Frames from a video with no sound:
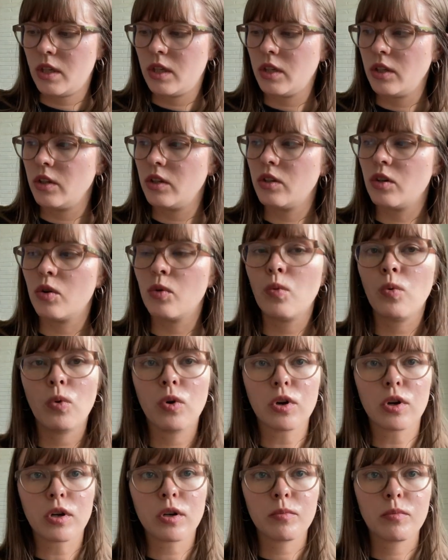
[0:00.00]
you know
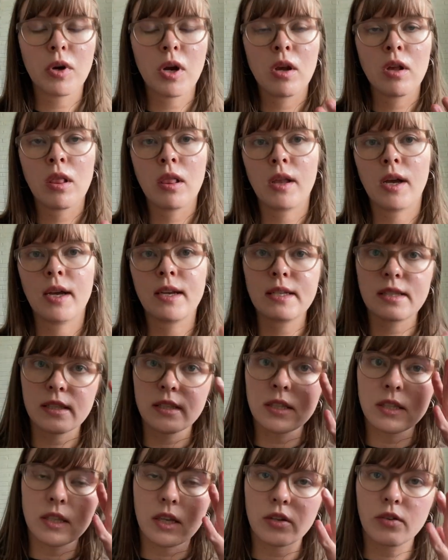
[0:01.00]
warm lights
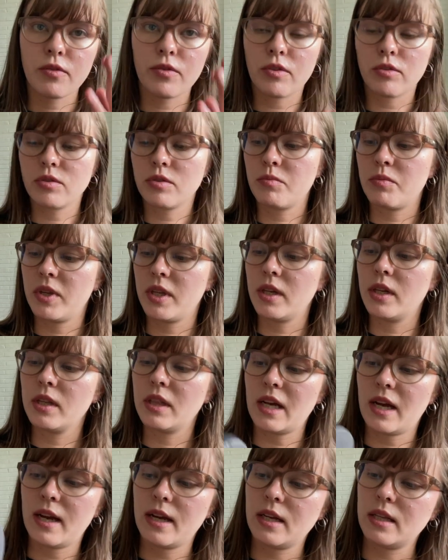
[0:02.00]
instead of those big
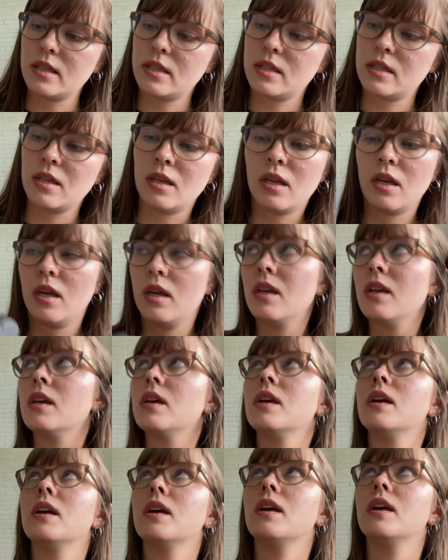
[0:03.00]
lights
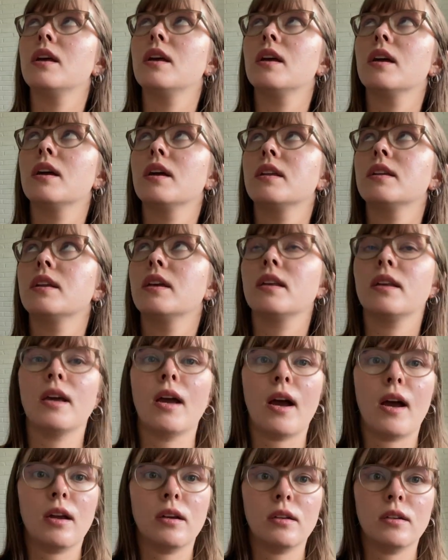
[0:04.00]
and
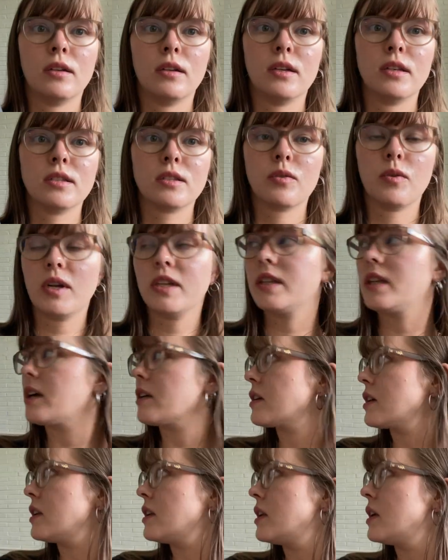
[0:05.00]
yeah it's quite
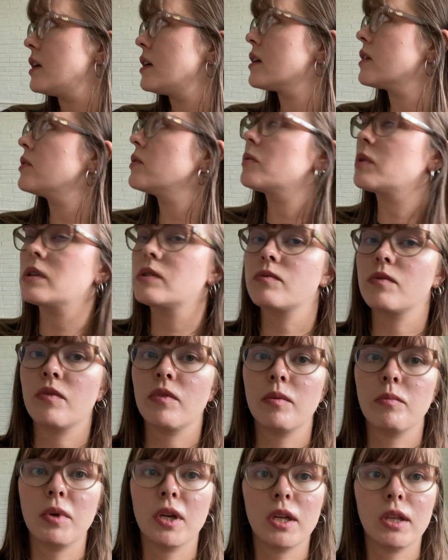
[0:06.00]
dark in here anyways with
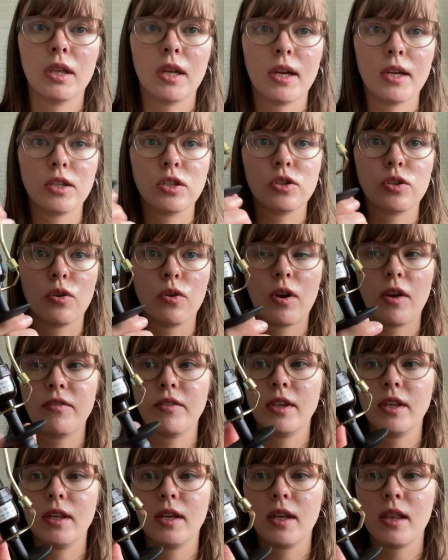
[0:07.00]
the big light so i
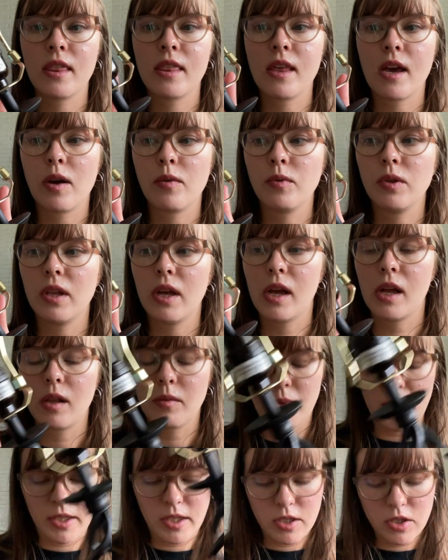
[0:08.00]
think that will
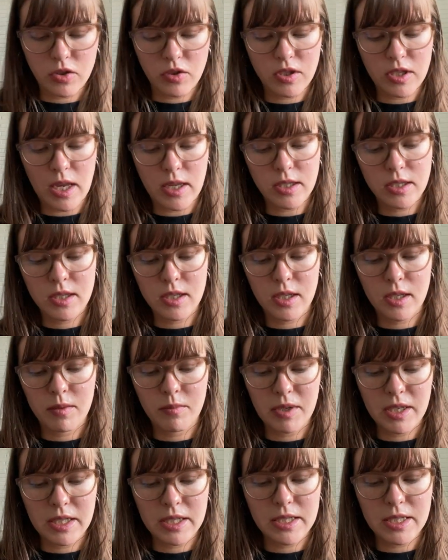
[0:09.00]
help i need to test it
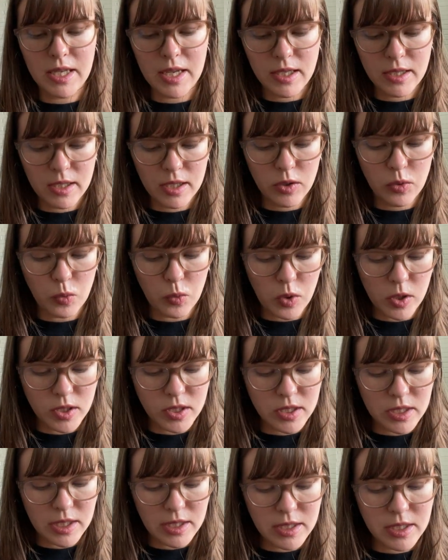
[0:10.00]
but it said it was
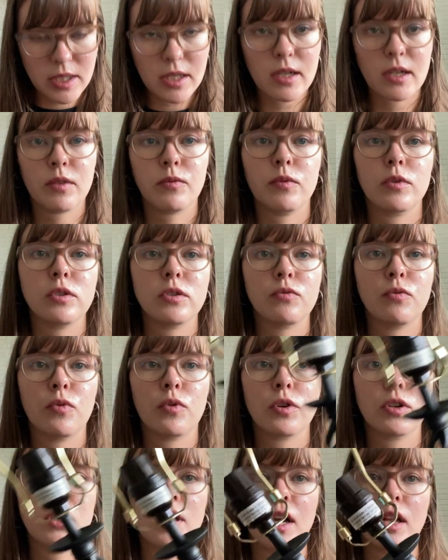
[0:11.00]
tested it was
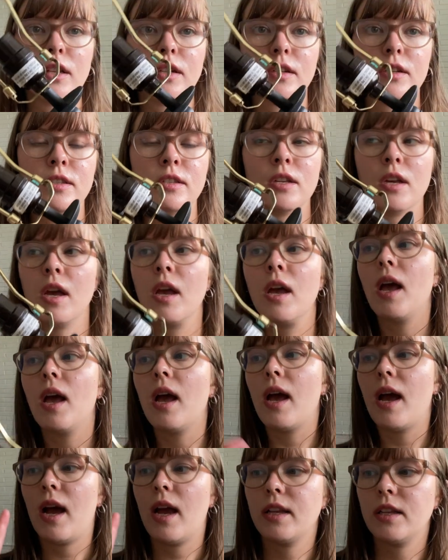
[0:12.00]
four dollars
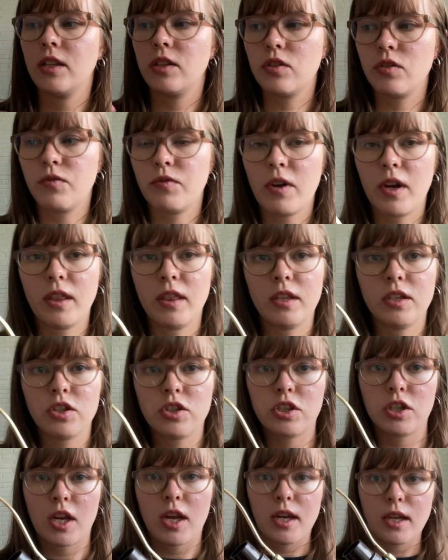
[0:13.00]
i need to find the
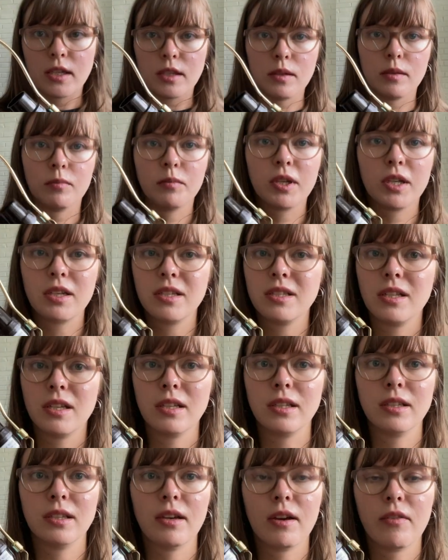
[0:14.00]
shade because i
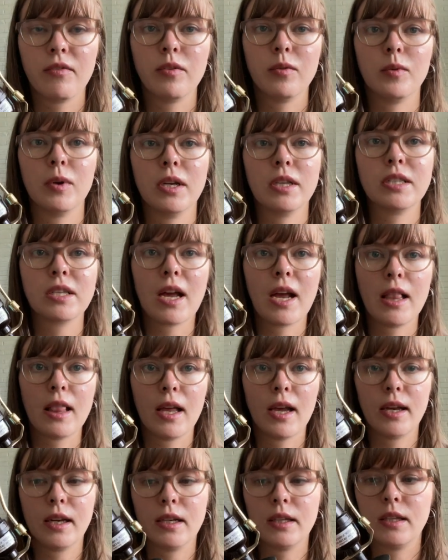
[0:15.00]
didn't have the ones i
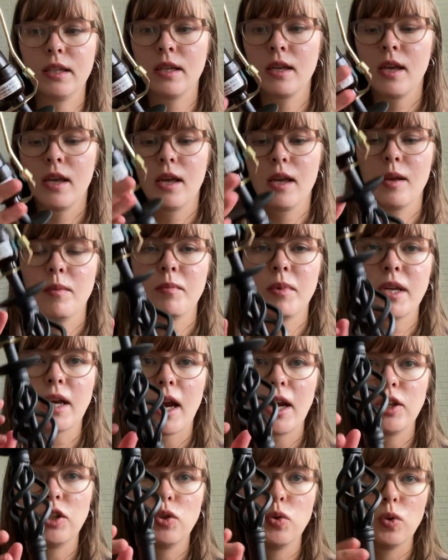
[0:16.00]
liked but
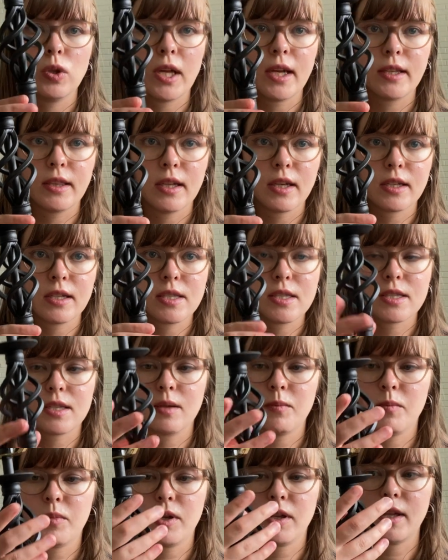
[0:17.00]
i do like that it's
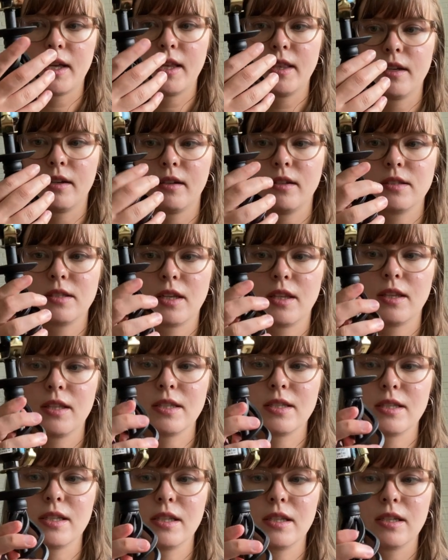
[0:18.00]
simple and there is like
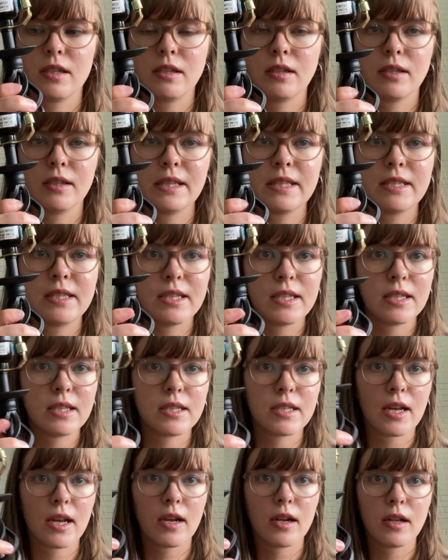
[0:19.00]
this little
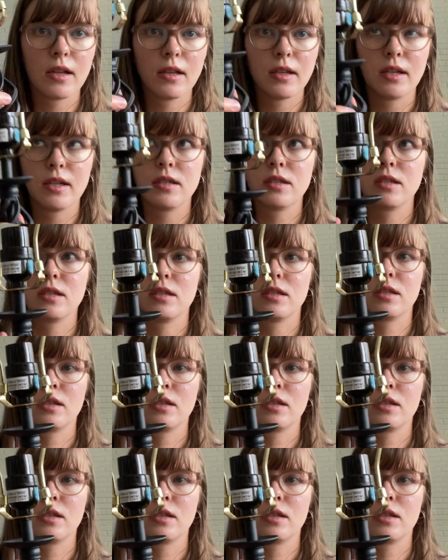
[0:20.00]
detail it's